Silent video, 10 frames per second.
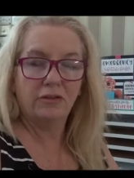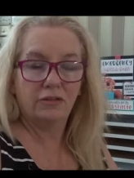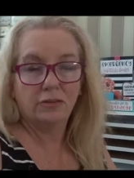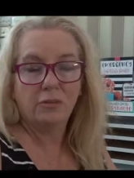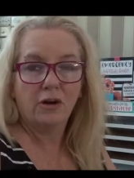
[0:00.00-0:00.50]

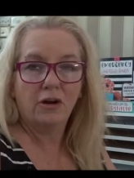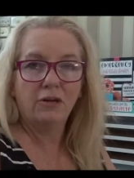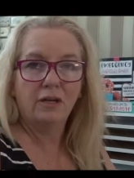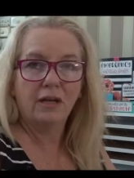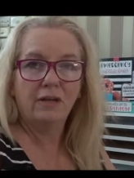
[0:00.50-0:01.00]

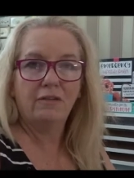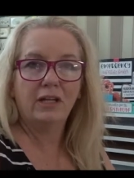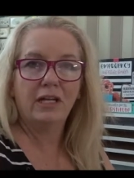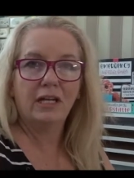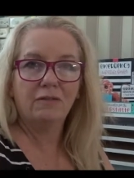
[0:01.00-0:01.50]
tomorrow, and every
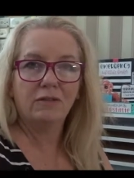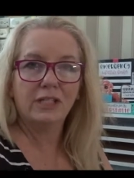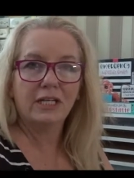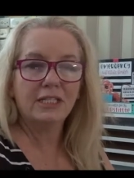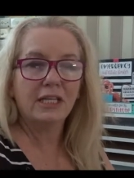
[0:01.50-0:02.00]
year level
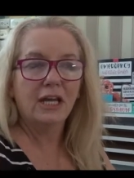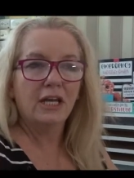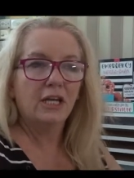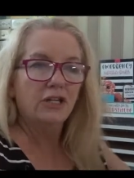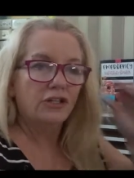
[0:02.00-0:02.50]
does,
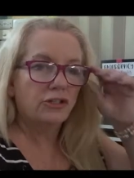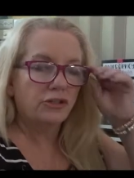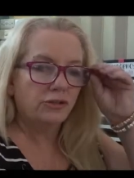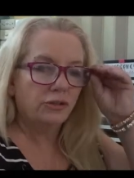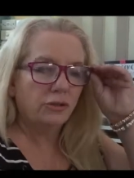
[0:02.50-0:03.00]

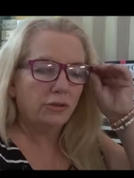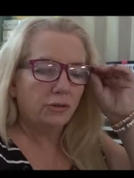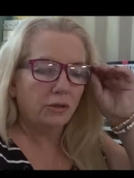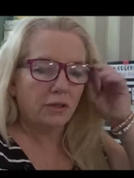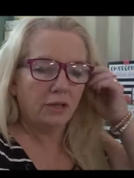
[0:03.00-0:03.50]

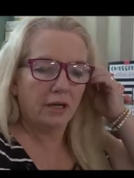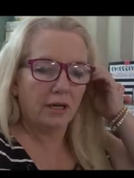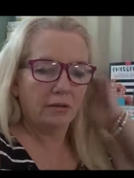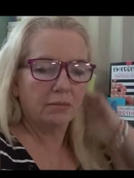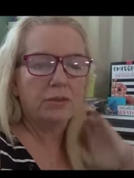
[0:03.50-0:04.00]
to
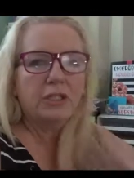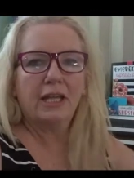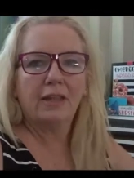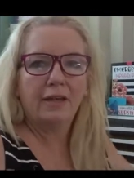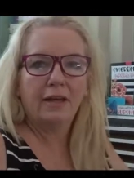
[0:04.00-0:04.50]
put
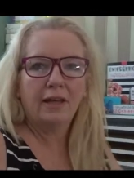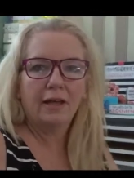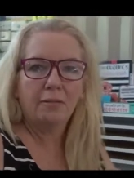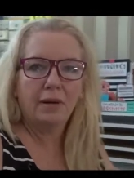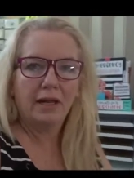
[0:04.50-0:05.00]
together
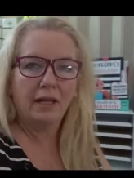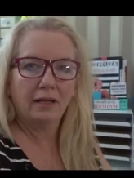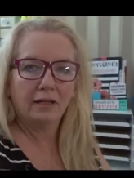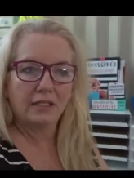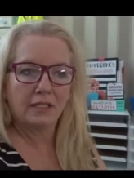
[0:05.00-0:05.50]
our
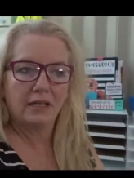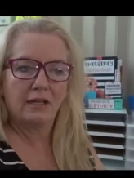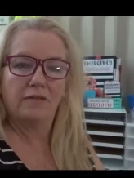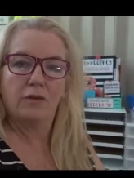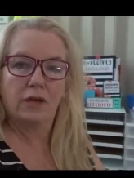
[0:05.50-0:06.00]
plans
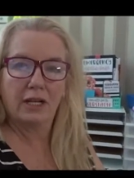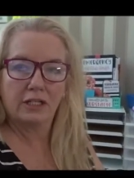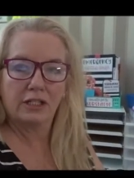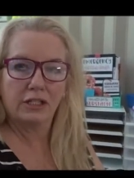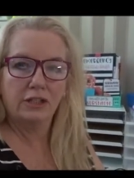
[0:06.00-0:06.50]
for
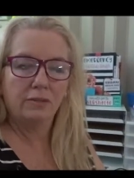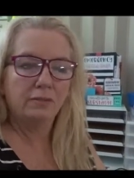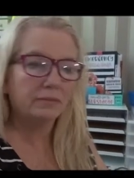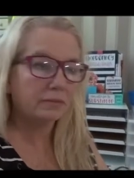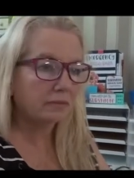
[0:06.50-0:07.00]
next term.
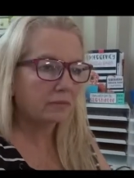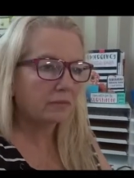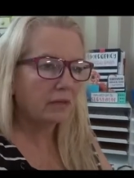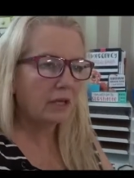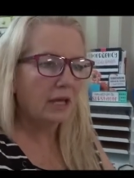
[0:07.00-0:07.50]

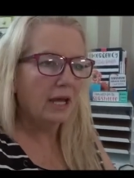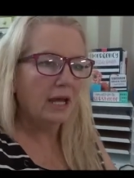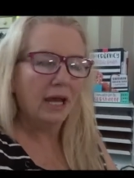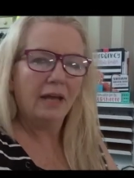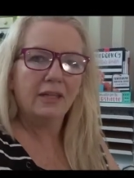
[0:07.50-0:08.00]

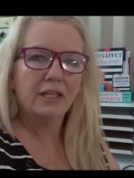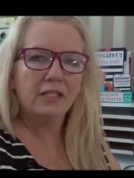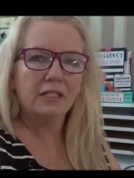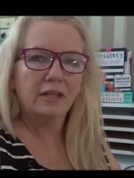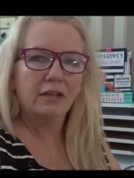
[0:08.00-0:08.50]
And that is
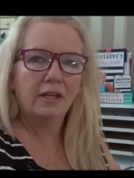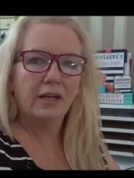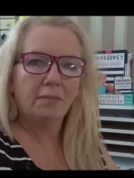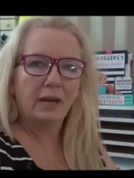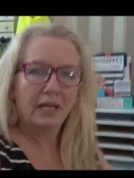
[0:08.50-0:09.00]
so that
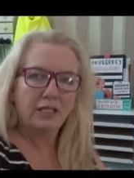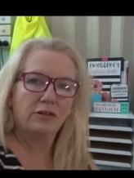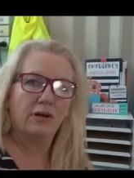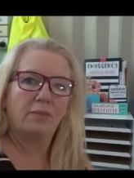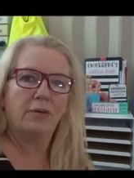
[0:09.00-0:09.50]
our plans
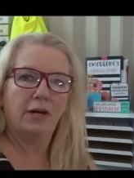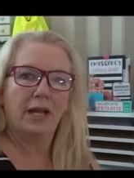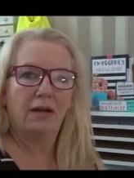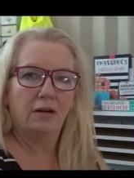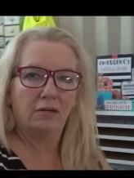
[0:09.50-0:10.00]
are up on
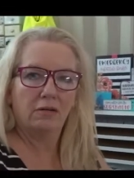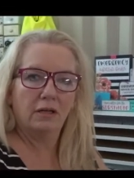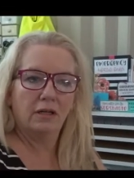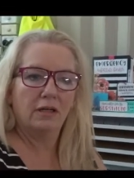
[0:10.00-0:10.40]
our